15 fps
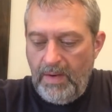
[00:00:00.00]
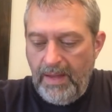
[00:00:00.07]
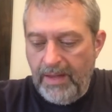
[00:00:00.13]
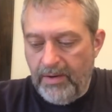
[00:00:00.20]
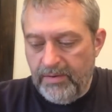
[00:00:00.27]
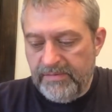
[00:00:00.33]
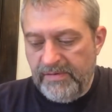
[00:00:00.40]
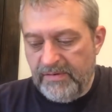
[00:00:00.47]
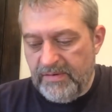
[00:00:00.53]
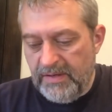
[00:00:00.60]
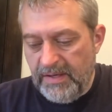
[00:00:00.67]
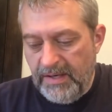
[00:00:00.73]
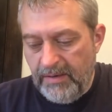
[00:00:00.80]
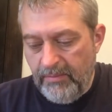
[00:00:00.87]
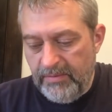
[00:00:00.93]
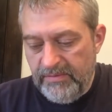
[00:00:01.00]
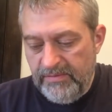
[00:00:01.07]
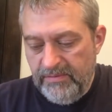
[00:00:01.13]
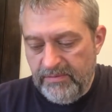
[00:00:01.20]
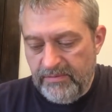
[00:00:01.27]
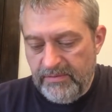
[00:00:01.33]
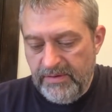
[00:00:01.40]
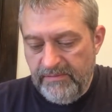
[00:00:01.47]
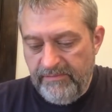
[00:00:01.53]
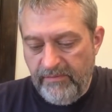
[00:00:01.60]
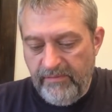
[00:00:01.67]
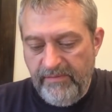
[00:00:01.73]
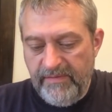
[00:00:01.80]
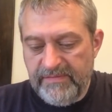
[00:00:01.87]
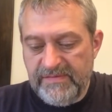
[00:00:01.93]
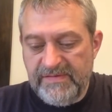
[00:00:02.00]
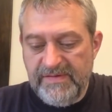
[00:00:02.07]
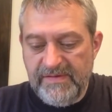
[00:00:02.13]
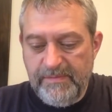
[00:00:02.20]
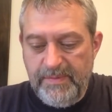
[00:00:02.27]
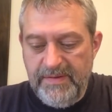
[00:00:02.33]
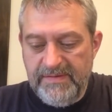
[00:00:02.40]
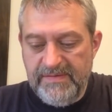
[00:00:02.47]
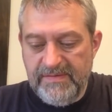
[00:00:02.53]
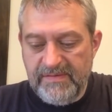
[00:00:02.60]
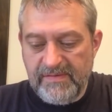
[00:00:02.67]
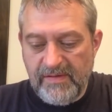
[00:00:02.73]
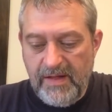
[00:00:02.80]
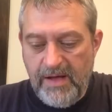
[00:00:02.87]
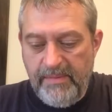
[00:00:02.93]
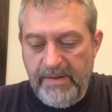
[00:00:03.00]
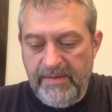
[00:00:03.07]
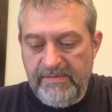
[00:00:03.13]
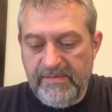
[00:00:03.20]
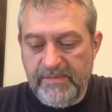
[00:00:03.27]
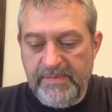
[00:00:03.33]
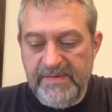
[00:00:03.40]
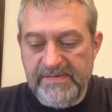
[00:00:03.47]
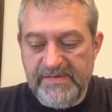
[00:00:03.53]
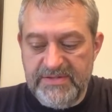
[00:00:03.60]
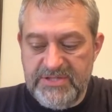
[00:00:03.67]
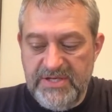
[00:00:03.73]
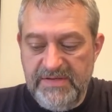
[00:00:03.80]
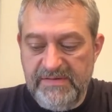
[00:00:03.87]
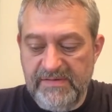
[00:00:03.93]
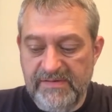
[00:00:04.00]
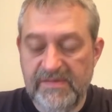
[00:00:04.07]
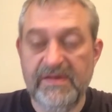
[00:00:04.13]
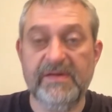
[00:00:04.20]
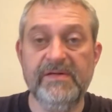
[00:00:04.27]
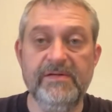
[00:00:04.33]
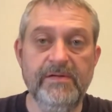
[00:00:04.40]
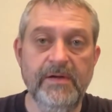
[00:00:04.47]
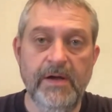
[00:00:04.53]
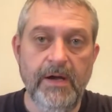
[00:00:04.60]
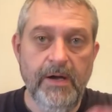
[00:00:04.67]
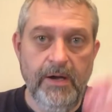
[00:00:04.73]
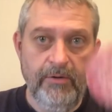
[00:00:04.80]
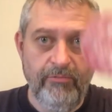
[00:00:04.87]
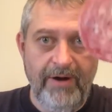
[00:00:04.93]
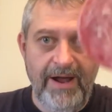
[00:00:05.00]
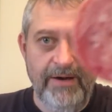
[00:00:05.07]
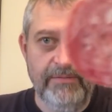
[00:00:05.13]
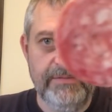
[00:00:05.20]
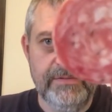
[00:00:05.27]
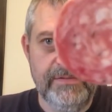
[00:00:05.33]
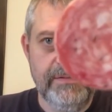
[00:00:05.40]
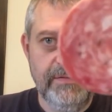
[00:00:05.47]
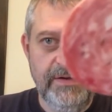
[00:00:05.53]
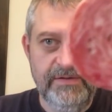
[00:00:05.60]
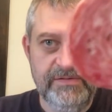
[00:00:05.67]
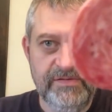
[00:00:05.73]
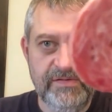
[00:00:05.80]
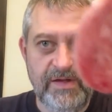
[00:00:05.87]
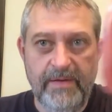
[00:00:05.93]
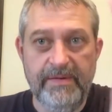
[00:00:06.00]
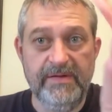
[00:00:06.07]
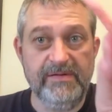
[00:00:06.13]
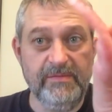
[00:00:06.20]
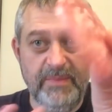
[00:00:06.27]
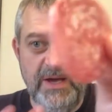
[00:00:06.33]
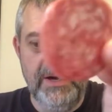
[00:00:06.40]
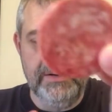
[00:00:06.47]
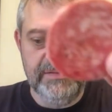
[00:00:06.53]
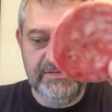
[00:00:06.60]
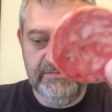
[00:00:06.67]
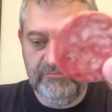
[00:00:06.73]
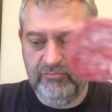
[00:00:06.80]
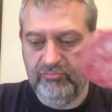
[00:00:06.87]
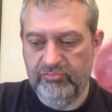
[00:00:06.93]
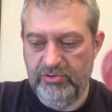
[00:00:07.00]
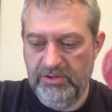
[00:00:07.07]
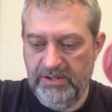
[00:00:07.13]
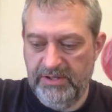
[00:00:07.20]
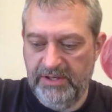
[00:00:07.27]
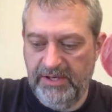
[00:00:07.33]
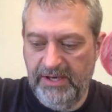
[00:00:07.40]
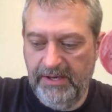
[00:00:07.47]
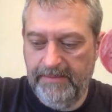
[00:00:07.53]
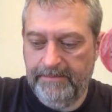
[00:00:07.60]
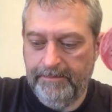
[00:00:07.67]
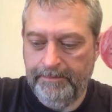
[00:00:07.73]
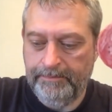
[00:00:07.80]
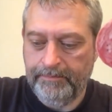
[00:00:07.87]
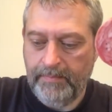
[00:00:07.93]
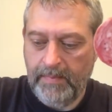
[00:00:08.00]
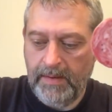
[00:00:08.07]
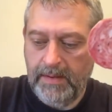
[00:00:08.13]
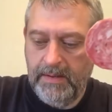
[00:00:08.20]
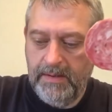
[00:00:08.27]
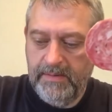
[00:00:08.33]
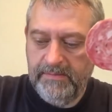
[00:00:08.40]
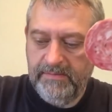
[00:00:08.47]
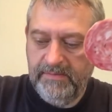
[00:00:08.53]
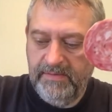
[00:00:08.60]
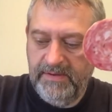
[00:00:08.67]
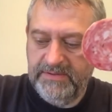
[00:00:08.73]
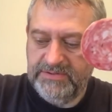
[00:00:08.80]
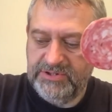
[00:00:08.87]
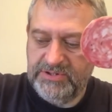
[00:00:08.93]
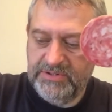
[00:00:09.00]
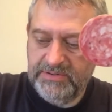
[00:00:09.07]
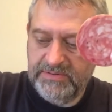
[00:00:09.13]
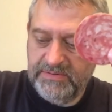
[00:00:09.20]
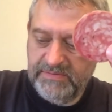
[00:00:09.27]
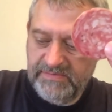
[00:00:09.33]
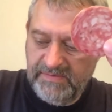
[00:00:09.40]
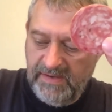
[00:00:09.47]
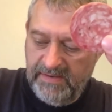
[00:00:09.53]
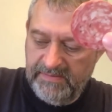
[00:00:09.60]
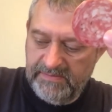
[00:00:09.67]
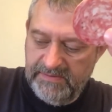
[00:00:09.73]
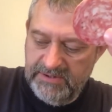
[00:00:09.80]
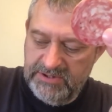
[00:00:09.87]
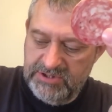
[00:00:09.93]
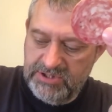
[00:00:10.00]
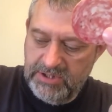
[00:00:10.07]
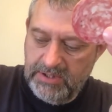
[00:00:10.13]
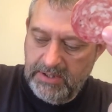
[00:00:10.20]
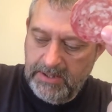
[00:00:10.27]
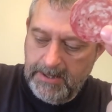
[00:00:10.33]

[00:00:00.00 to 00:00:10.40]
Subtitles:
It looks like you get 6 pieces of salami, 6 pieces of cheese, and 6 rounds. There's a salami. It smells really good. So there's your sausage.